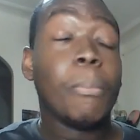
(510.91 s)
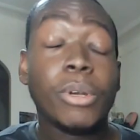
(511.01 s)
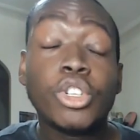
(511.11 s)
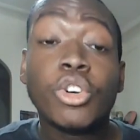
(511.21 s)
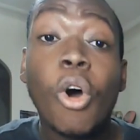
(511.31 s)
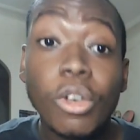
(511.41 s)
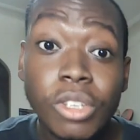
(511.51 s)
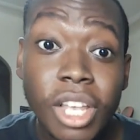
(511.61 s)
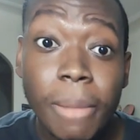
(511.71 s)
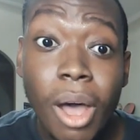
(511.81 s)
But you could also
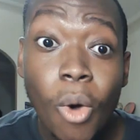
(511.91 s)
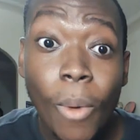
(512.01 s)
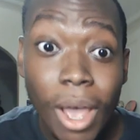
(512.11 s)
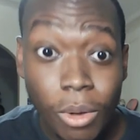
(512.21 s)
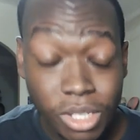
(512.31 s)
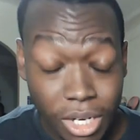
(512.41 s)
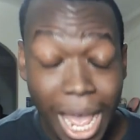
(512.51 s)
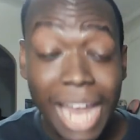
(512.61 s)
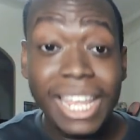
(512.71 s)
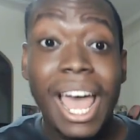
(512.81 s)
think about what else could
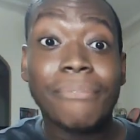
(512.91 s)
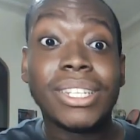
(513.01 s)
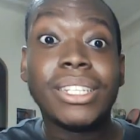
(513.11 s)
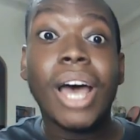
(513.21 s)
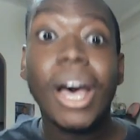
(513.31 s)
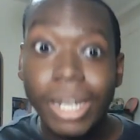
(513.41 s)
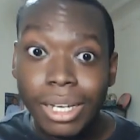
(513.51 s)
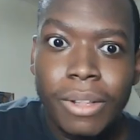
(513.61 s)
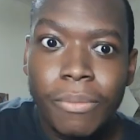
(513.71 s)
Aaliyah have done?